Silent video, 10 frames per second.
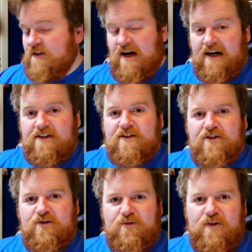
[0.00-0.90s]
It's hard to
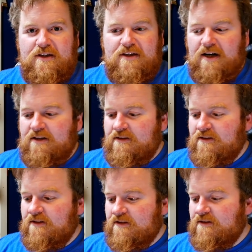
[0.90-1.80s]
do. It's hard,
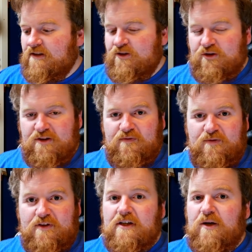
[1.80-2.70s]
like, to get
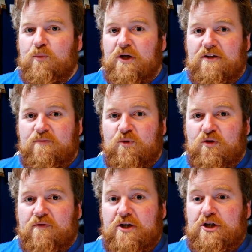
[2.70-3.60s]
yourself to that point of
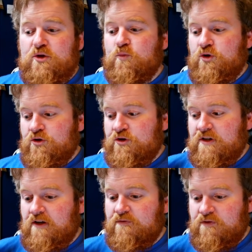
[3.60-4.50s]
motivation where you just
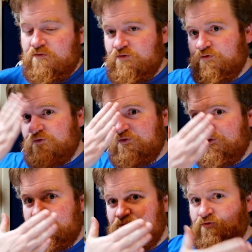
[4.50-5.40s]
have
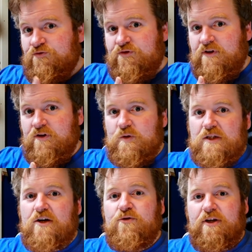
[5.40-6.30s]
to just close
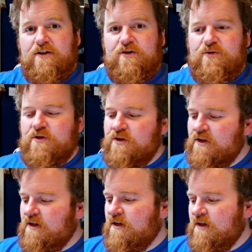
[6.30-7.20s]
down and do it.
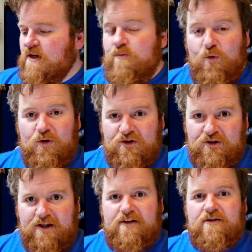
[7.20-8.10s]
But once
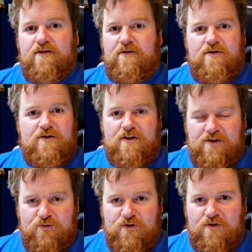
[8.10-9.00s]
you get there, you'll
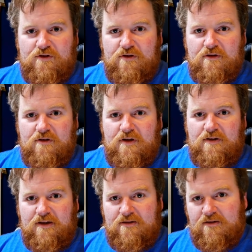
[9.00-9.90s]
do it.
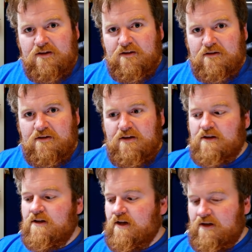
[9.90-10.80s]
That's the thing.
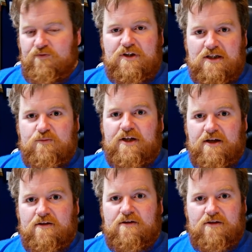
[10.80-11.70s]
And every time I
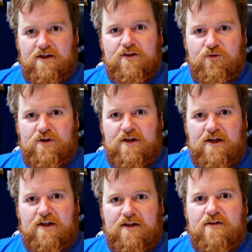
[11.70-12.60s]
get there, I do the thing
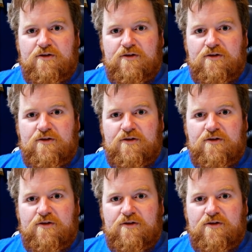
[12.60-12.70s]
I need to